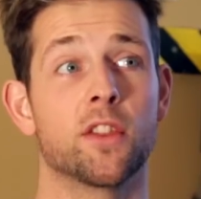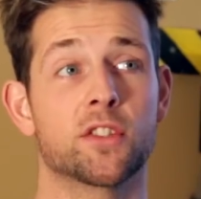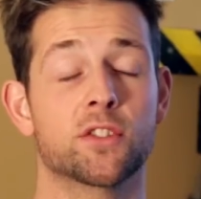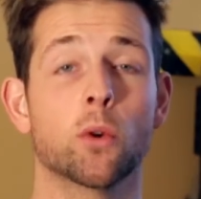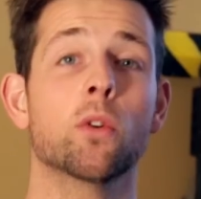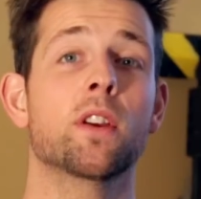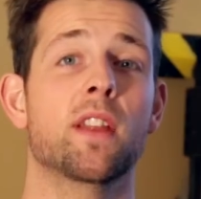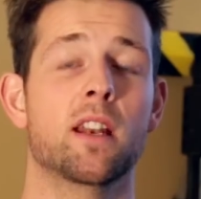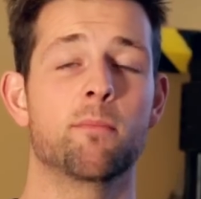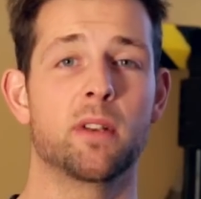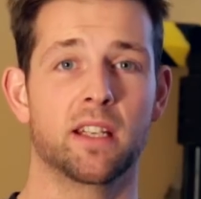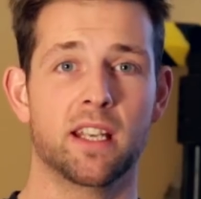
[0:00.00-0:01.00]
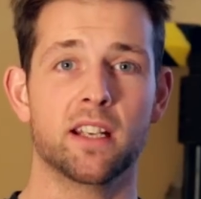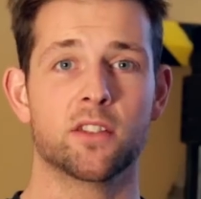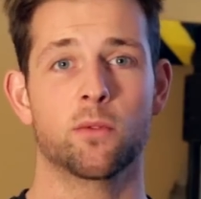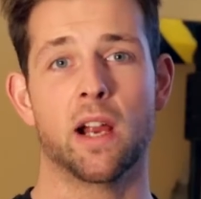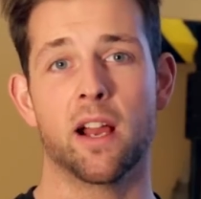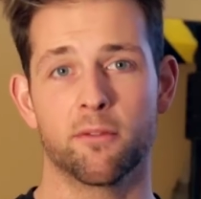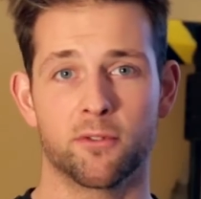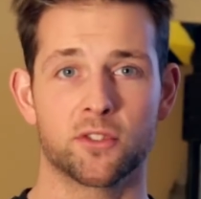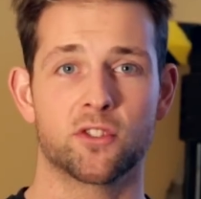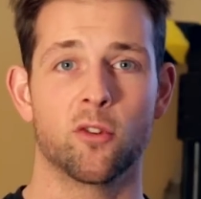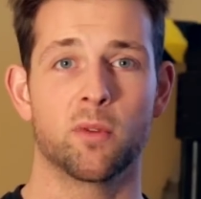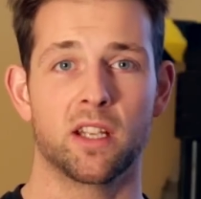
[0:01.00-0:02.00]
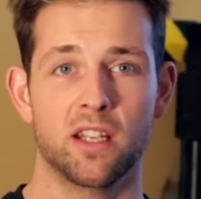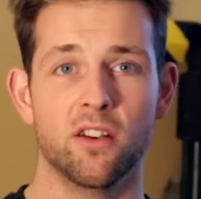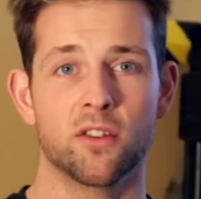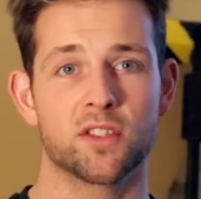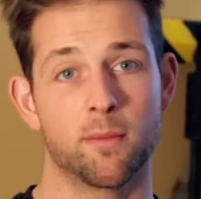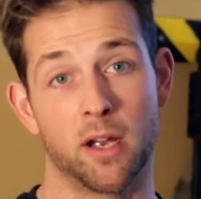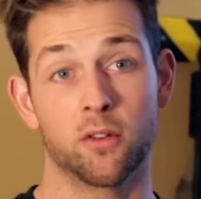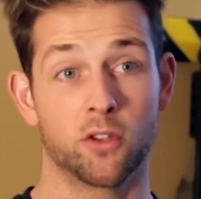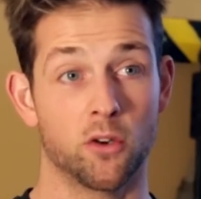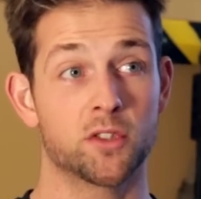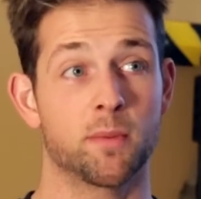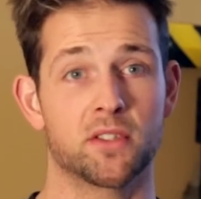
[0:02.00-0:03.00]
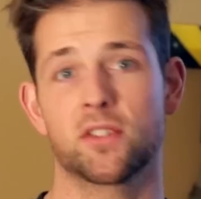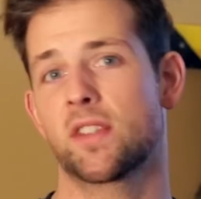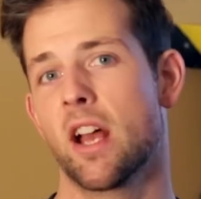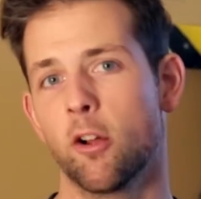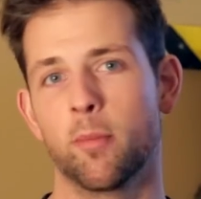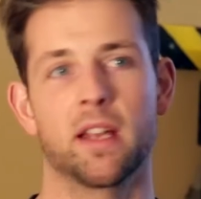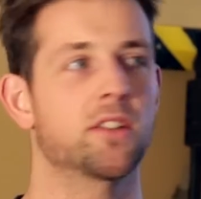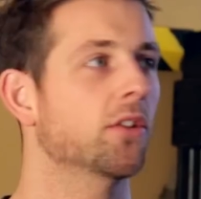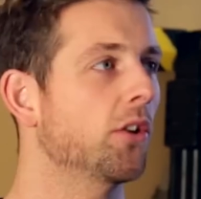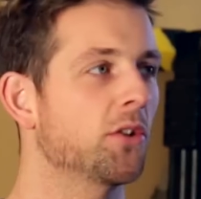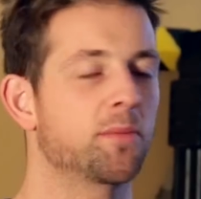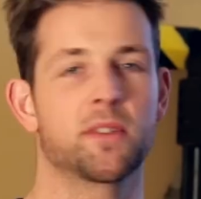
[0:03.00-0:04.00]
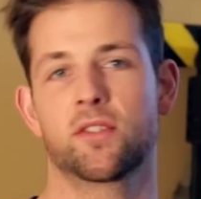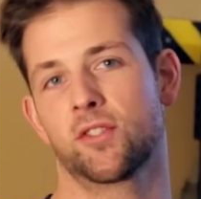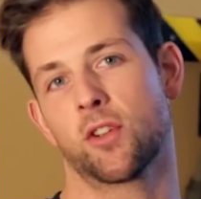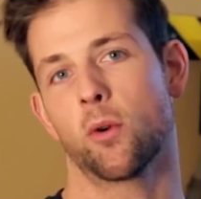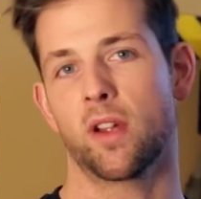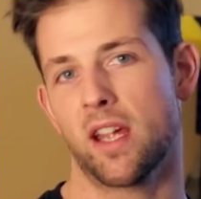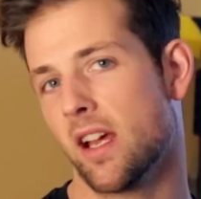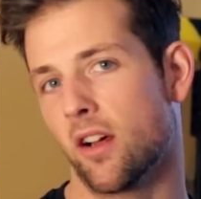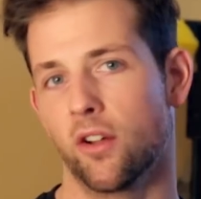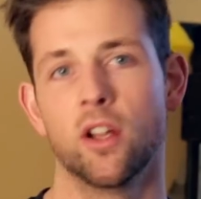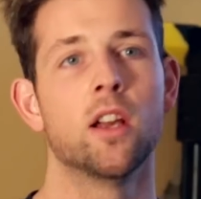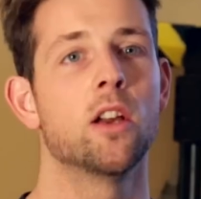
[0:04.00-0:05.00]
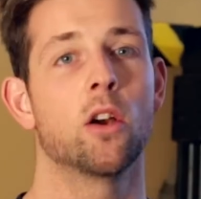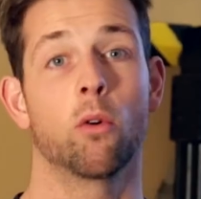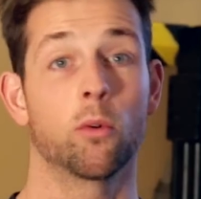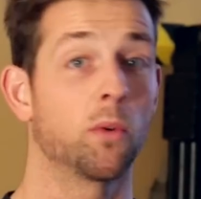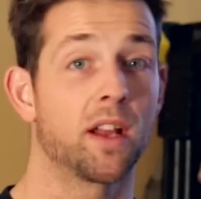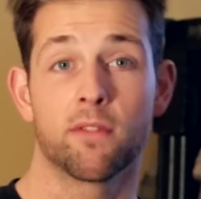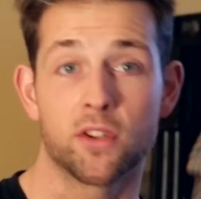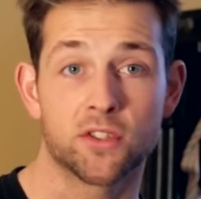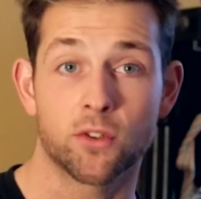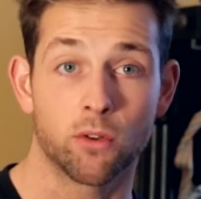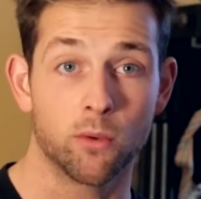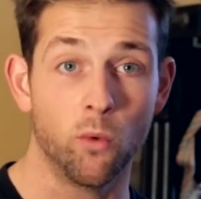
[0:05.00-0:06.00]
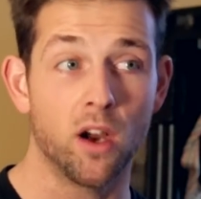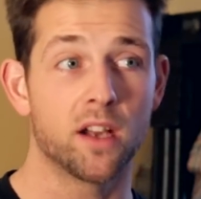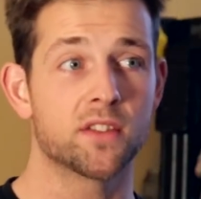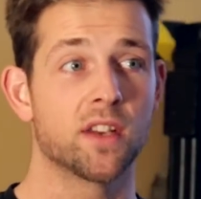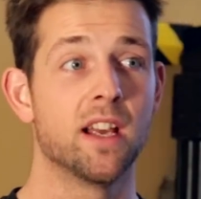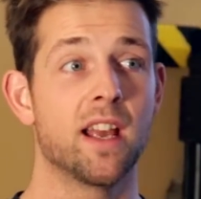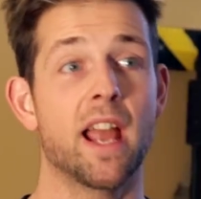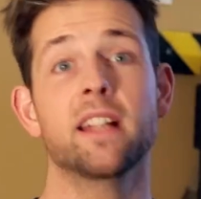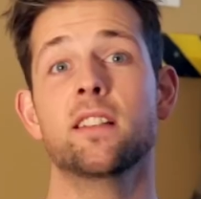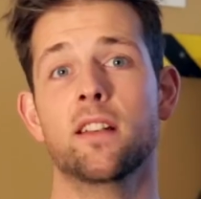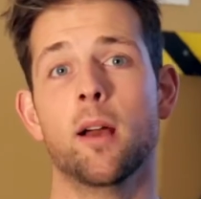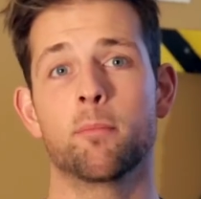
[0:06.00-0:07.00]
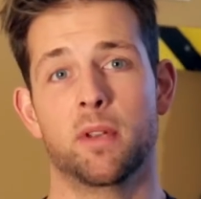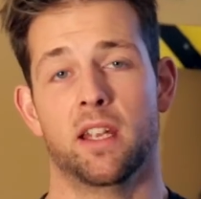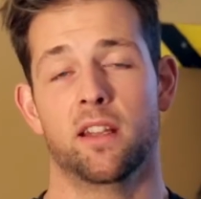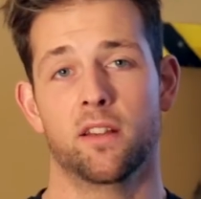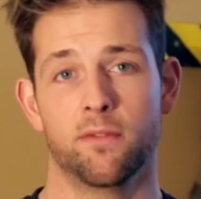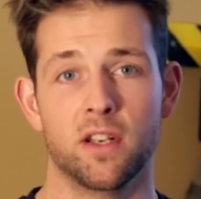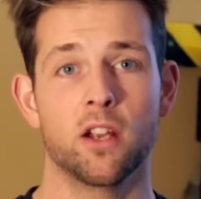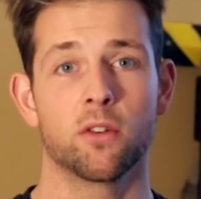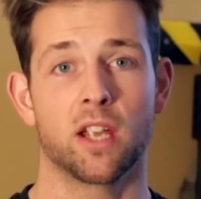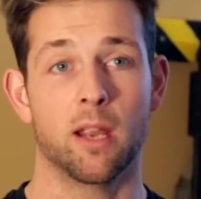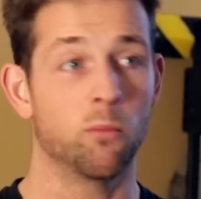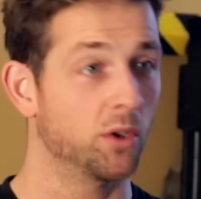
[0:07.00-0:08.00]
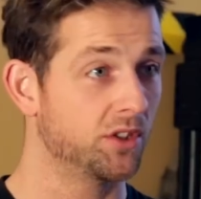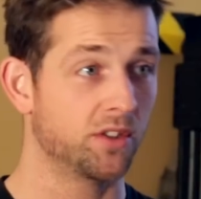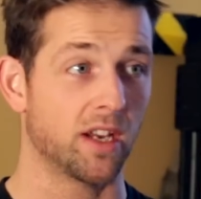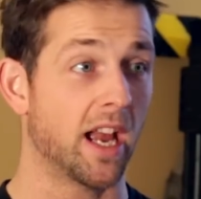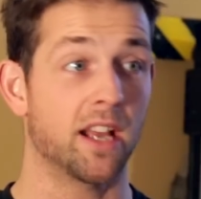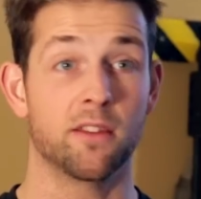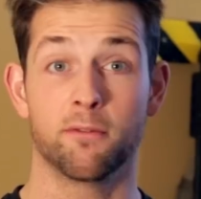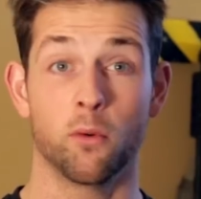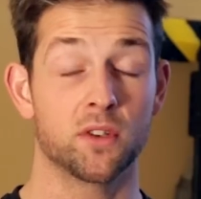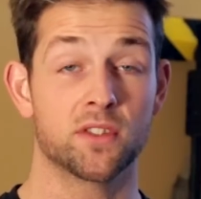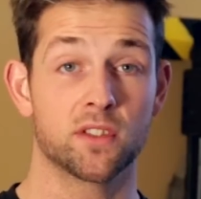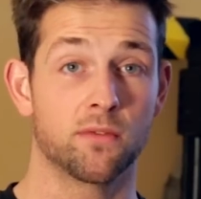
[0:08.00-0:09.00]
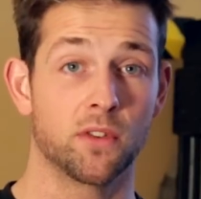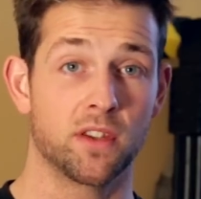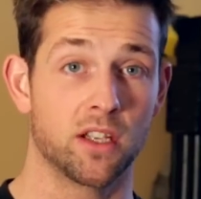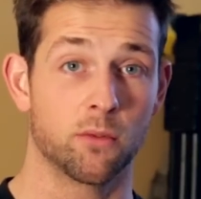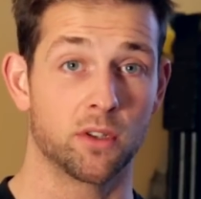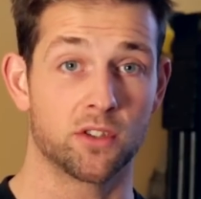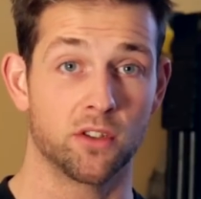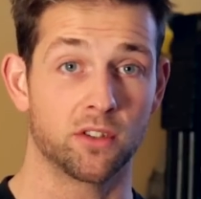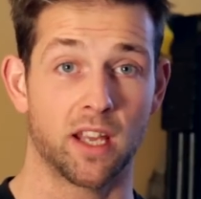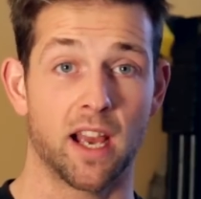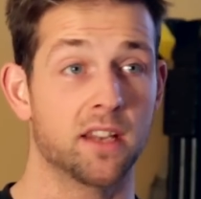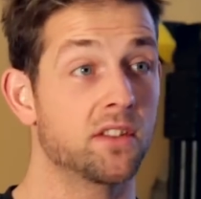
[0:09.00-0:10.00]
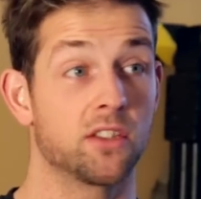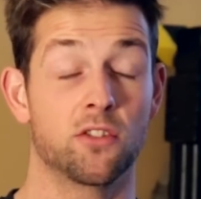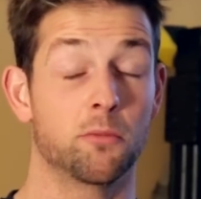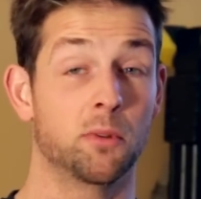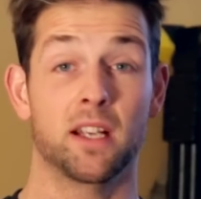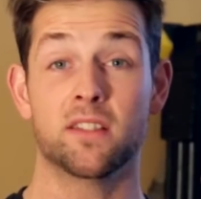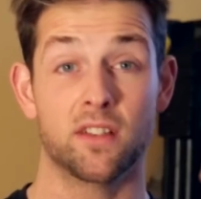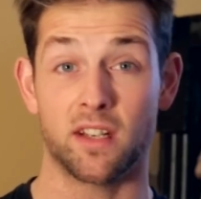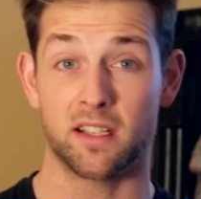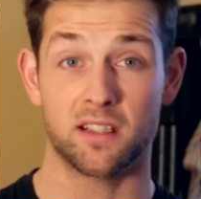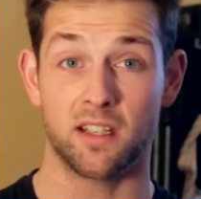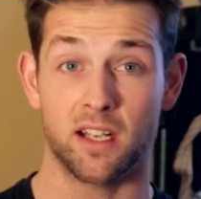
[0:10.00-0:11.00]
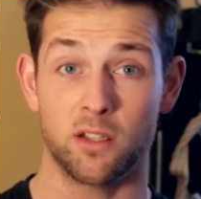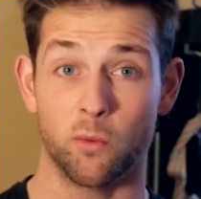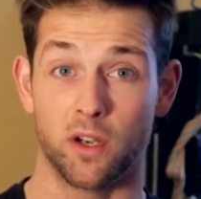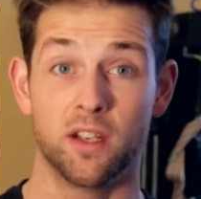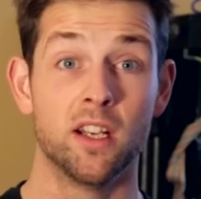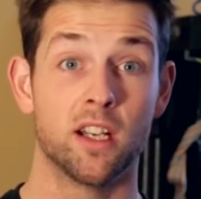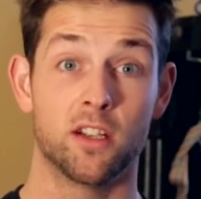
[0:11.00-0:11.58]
the story that had been kicked around for so many years about Ghostbusters Hellbent or Ghostbusters Go to Hell or whatever the story was ended up being the video game, which had the voices of the original cast. It took place in 1991.